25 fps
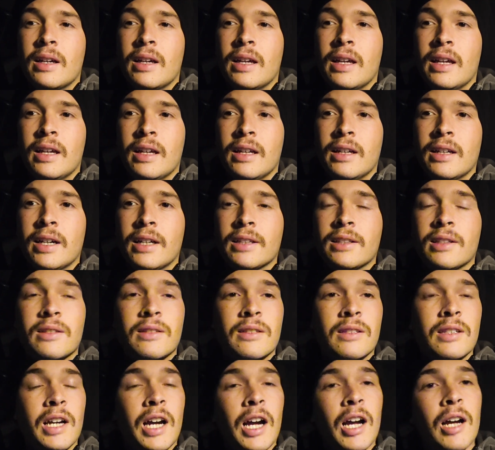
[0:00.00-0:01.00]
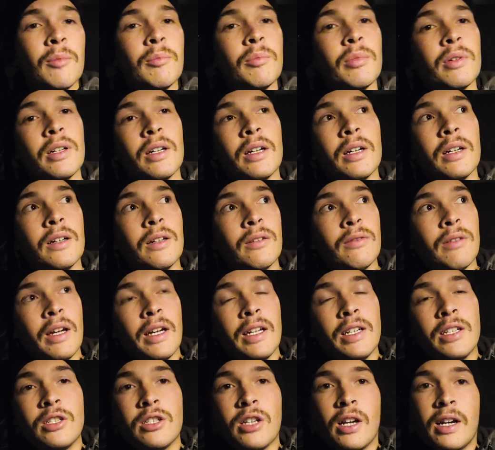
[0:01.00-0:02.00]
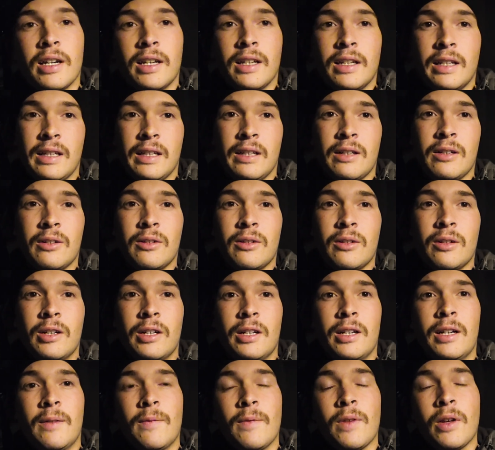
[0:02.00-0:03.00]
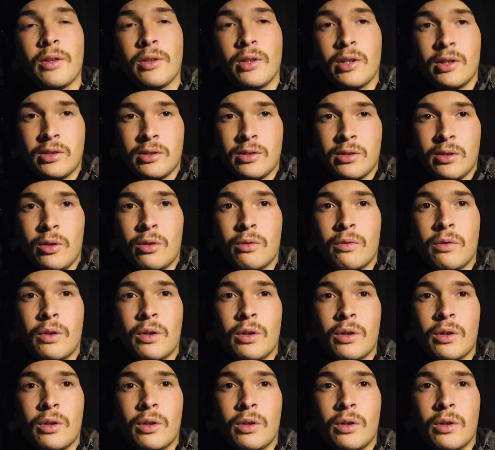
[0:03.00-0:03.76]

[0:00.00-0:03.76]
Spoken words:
and at the top of a giant hill that looks over